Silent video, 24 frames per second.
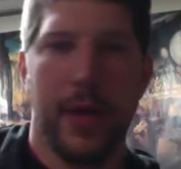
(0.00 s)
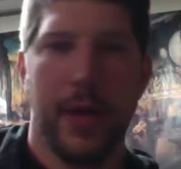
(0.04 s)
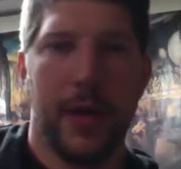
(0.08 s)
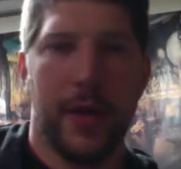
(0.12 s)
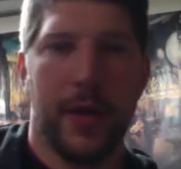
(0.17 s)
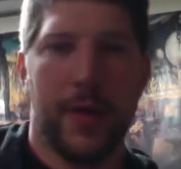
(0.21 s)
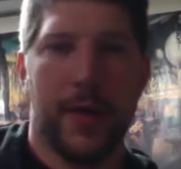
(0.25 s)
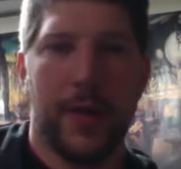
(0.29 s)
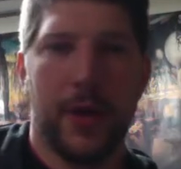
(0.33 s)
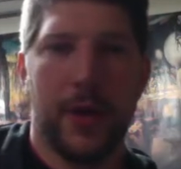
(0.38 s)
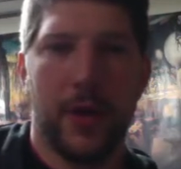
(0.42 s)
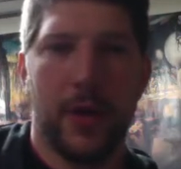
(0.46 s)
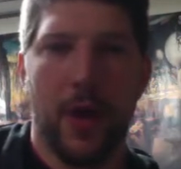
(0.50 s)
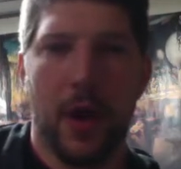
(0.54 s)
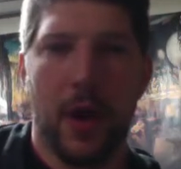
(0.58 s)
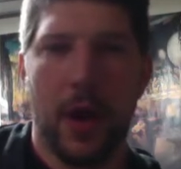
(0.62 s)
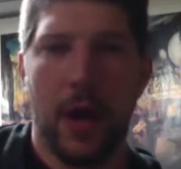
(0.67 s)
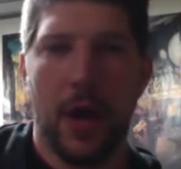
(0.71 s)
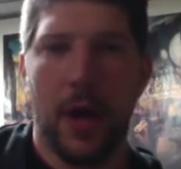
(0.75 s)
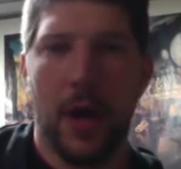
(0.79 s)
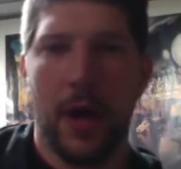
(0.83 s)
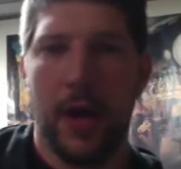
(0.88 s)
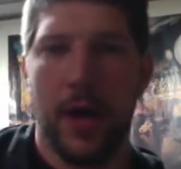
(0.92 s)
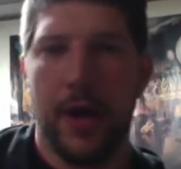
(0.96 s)
Then our
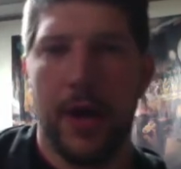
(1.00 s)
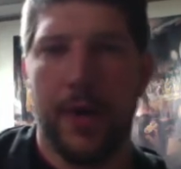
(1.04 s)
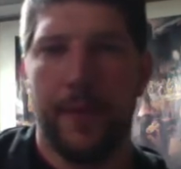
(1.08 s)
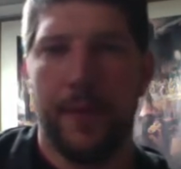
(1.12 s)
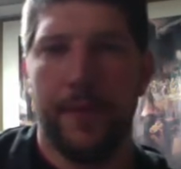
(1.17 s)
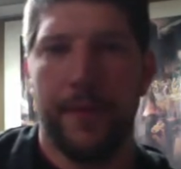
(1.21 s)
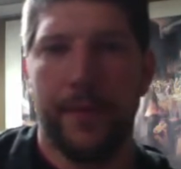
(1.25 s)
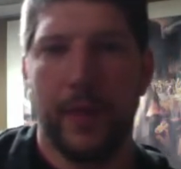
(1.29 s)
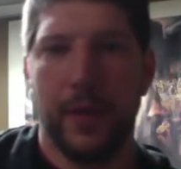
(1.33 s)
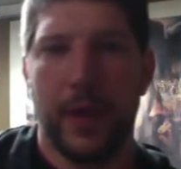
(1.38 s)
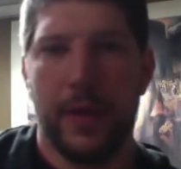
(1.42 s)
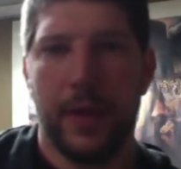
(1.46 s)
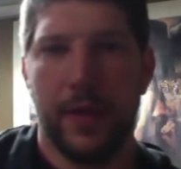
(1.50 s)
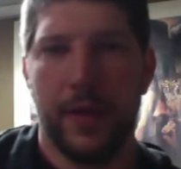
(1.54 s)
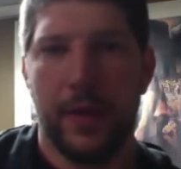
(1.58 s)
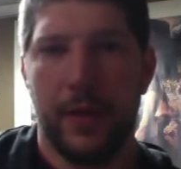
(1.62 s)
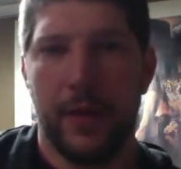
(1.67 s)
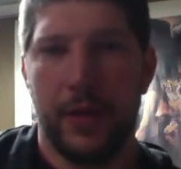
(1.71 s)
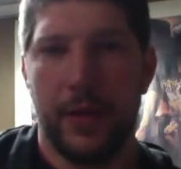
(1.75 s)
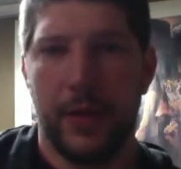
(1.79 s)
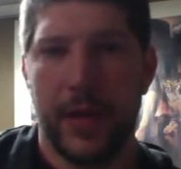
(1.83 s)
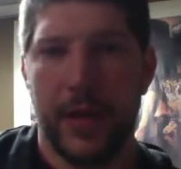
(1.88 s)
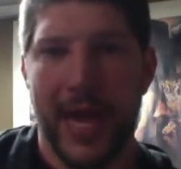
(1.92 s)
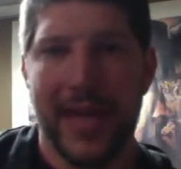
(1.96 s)
the
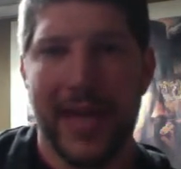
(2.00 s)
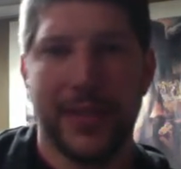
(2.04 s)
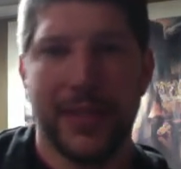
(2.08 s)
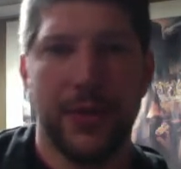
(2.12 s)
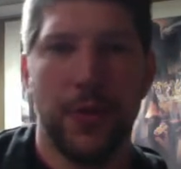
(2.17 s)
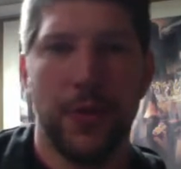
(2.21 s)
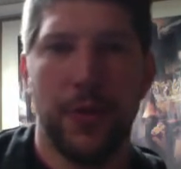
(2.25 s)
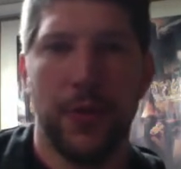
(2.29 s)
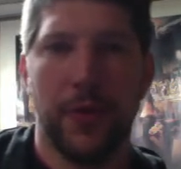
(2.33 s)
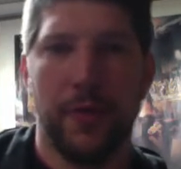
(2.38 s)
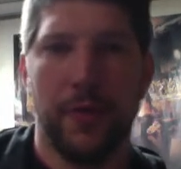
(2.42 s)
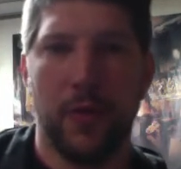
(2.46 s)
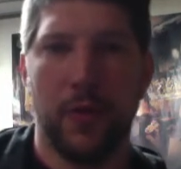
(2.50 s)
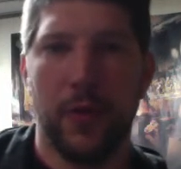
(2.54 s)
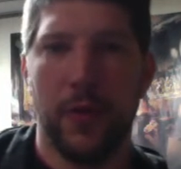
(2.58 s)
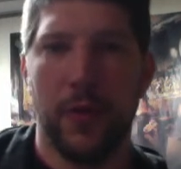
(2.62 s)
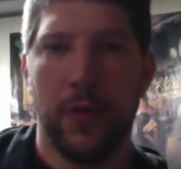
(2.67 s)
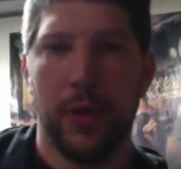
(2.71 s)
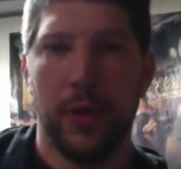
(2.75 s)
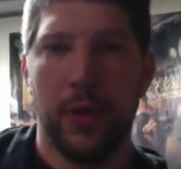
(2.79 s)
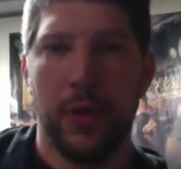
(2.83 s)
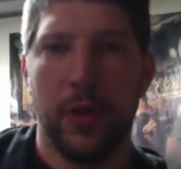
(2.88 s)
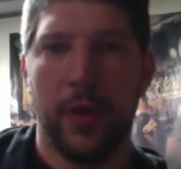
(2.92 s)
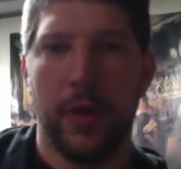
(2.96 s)
last new interval that
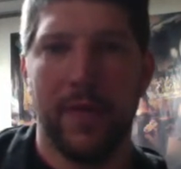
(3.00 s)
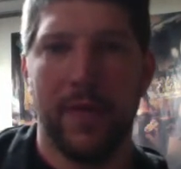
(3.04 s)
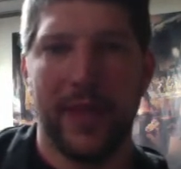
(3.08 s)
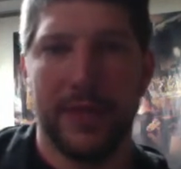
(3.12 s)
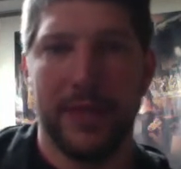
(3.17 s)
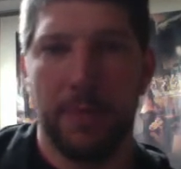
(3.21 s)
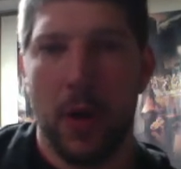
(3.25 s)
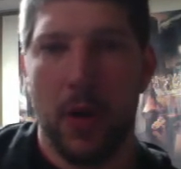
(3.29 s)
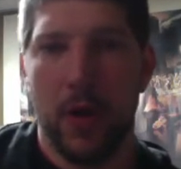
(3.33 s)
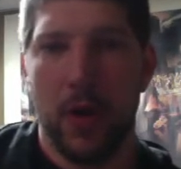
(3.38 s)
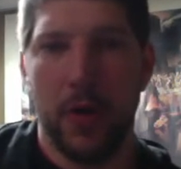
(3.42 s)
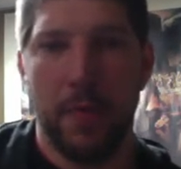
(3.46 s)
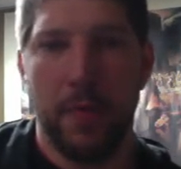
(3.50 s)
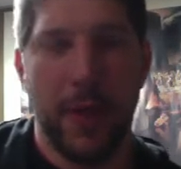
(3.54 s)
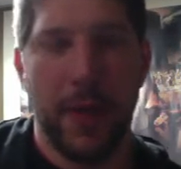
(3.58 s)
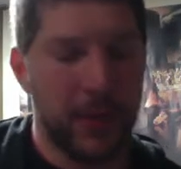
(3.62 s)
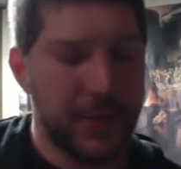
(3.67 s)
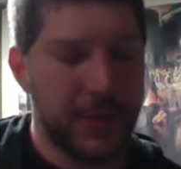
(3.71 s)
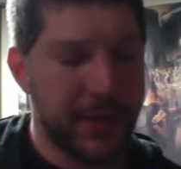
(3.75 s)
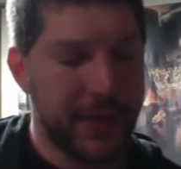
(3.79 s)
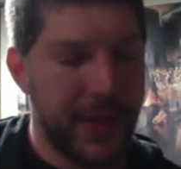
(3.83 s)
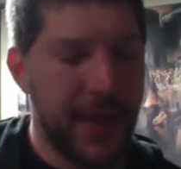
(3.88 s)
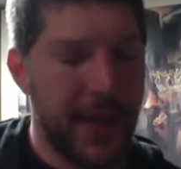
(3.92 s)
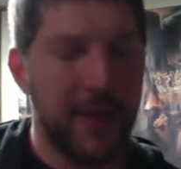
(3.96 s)
we're going to look at this part of the
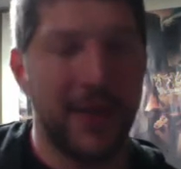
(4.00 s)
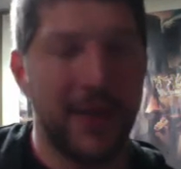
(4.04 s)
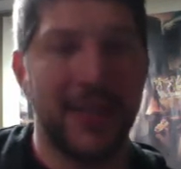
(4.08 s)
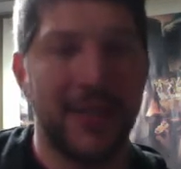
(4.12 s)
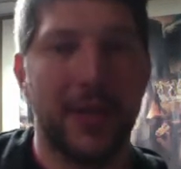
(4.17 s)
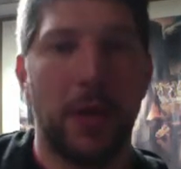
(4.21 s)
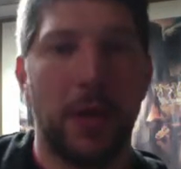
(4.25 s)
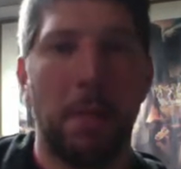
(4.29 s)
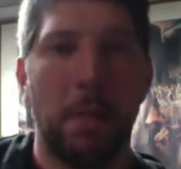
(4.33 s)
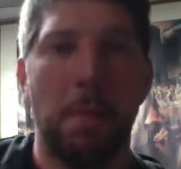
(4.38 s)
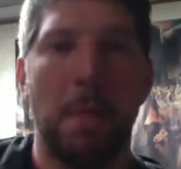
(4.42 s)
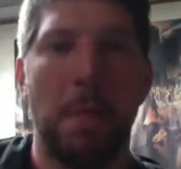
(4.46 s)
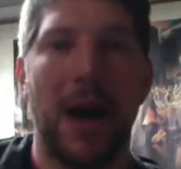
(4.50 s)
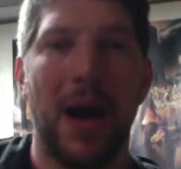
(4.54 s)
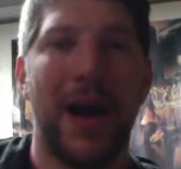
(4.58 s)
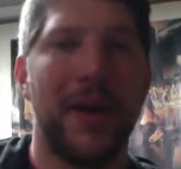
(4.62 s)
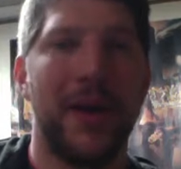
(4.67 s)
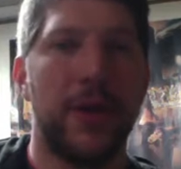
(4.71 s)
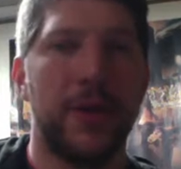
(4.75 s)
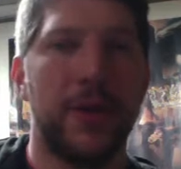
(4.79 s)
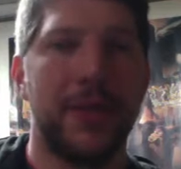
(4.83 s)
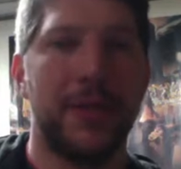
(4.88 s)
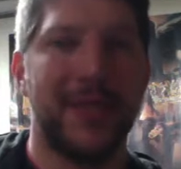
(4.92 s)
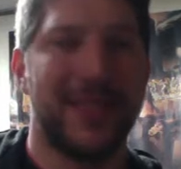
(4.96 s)
minor scale is our
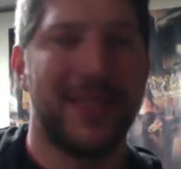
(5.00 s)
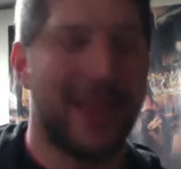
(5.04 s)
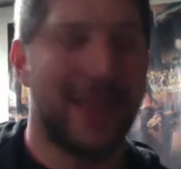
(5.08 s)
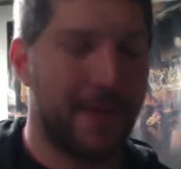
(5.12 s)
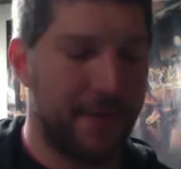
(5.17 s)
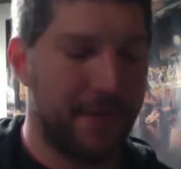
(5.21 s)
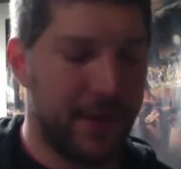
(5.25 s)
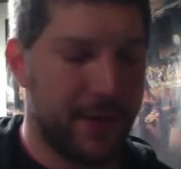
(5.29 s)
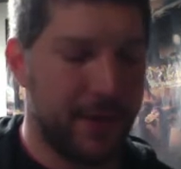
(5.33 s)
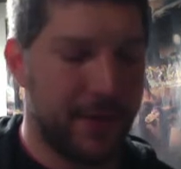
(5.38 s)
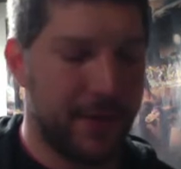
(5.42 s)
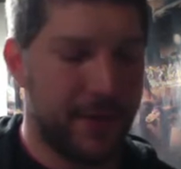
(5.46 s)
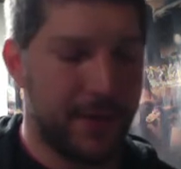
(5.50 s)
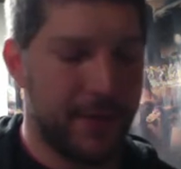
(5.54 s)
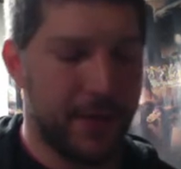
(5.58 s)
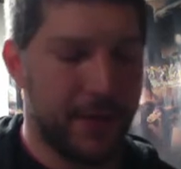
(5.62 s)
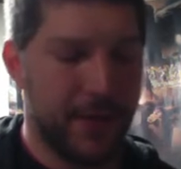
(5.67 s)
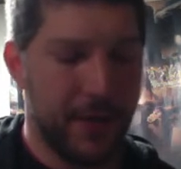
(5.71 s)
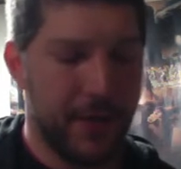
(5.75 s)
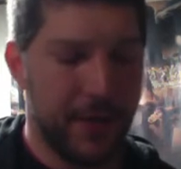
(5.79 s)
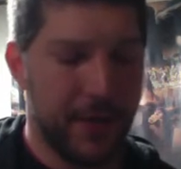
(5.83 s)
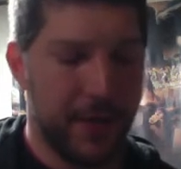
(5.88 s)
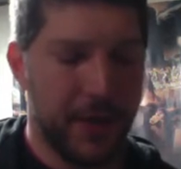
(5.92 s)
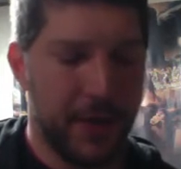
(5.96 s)
minor 7.
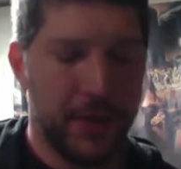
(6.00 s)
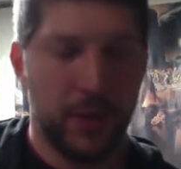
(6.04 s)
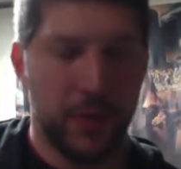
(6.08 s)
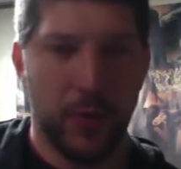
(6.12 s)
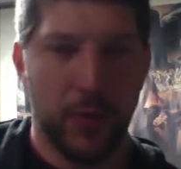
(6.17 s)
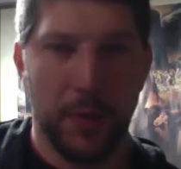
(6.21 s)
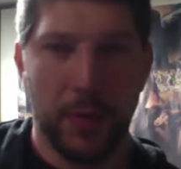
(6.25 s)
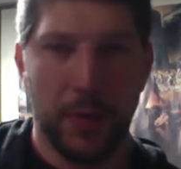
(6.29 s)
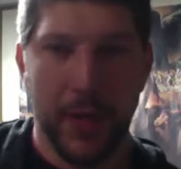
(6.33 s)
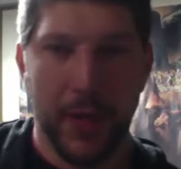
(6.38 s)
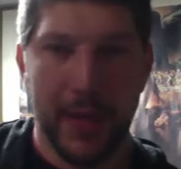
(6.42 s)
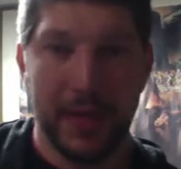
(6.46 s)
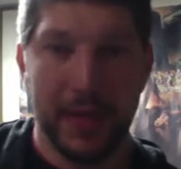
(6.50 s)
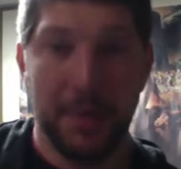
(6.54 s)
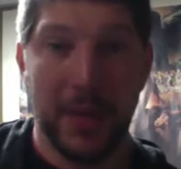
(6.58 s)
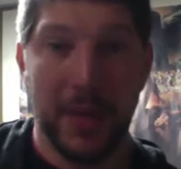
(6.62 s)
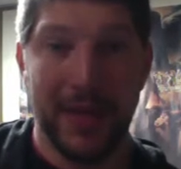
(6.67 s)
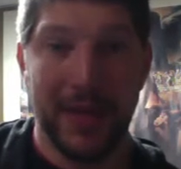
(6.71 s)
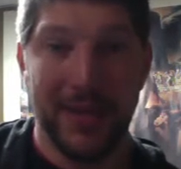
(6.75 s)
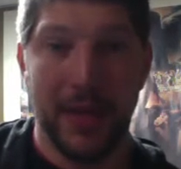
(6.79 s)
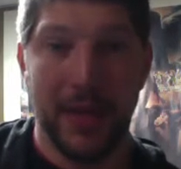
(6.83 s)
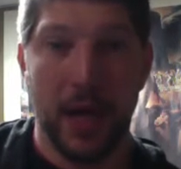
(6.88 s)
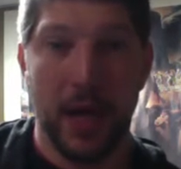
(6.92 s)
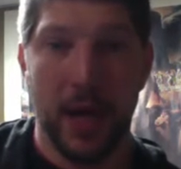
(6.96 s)
So we're going to play this by
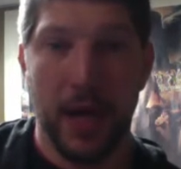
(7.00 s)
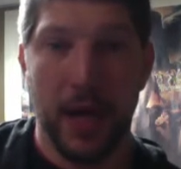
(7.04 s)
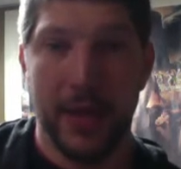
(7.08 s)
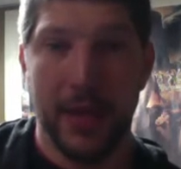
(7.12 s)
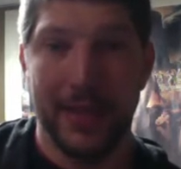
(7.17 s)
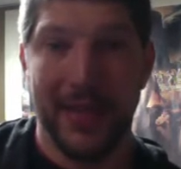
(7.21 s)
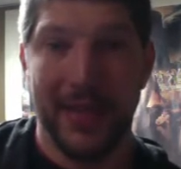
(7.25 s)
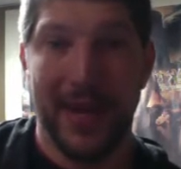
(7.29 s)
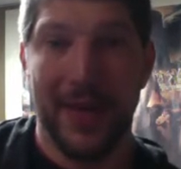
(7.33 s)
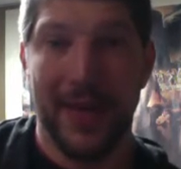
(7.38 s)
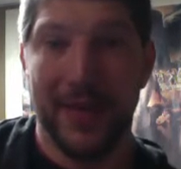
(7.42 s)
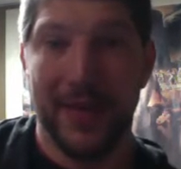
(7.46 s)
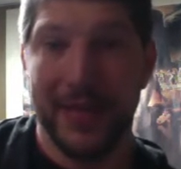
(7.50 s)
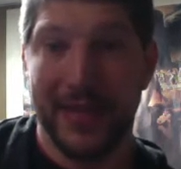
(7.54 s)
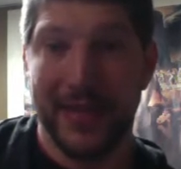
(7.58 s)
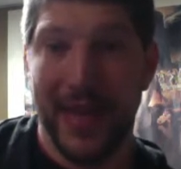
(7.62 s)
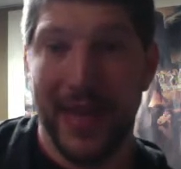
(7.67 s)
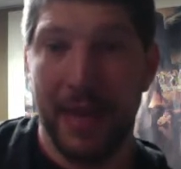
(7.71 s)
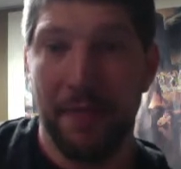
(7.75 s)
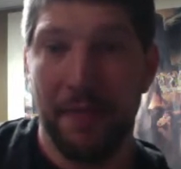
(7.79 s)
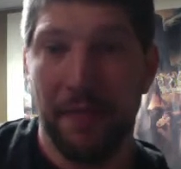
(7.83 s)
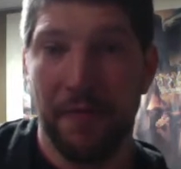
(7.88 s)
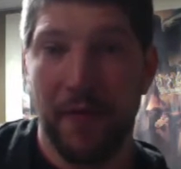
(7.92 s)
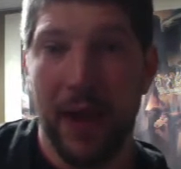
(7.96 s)
staying on the
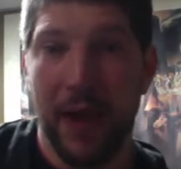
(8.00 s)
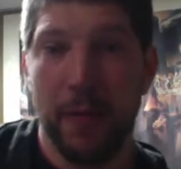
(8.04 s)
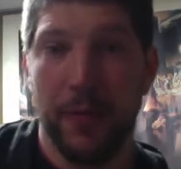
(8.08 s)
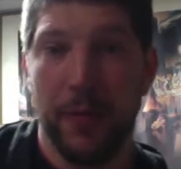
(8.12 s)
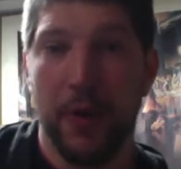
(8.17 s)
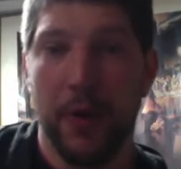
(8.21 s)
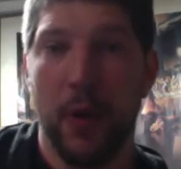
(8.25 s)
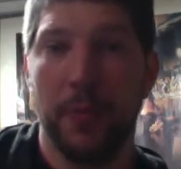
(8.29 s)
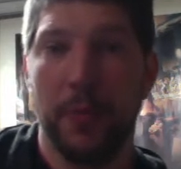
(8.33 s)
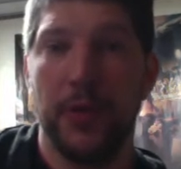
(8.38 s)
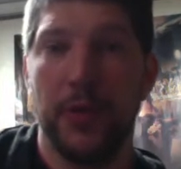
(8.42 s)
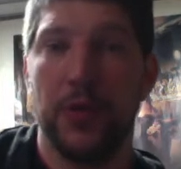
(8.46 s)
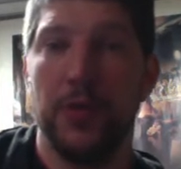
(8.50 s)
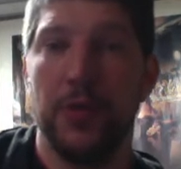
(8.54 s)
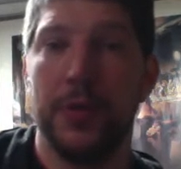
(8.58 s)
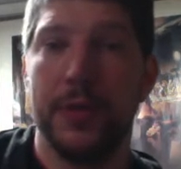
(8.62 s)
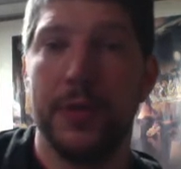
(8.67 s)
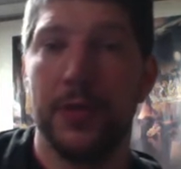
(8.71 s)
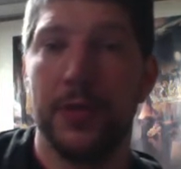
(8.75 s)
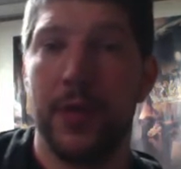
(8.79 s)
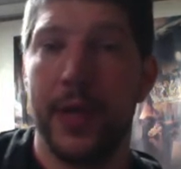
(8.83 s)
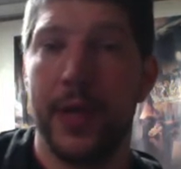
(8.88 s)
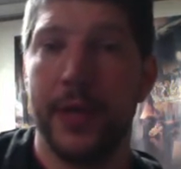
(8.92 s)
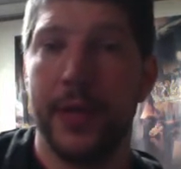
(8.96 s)
same fret. We go up 2
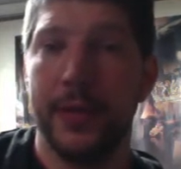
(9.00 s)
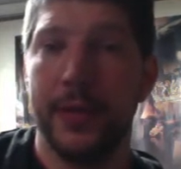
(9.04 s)
strings.